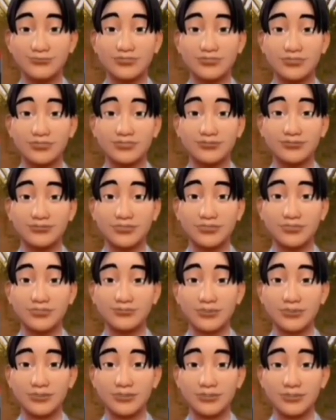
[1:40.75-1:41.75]

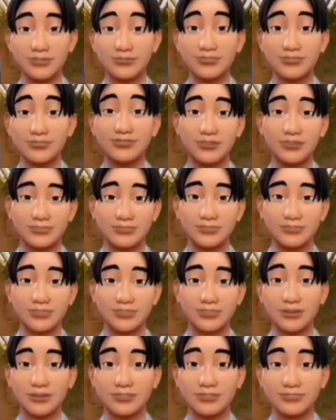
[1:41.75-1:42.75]
So you
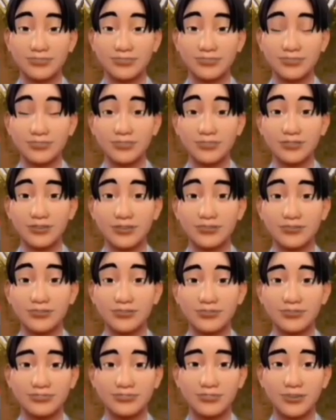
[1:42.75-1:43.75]
identify a property, okay,
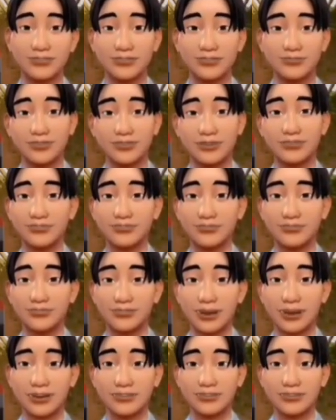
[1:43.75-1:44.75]
let's say it costs like
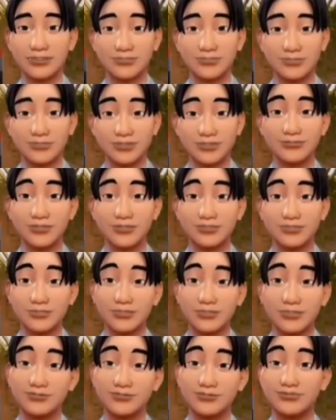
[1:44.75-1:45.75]
1 crore,
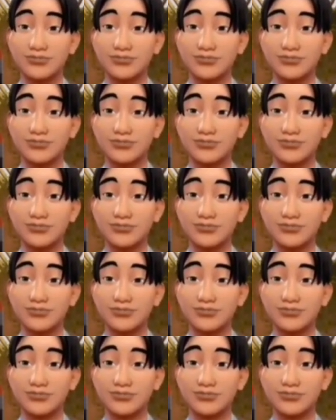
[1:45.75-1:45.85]
okay.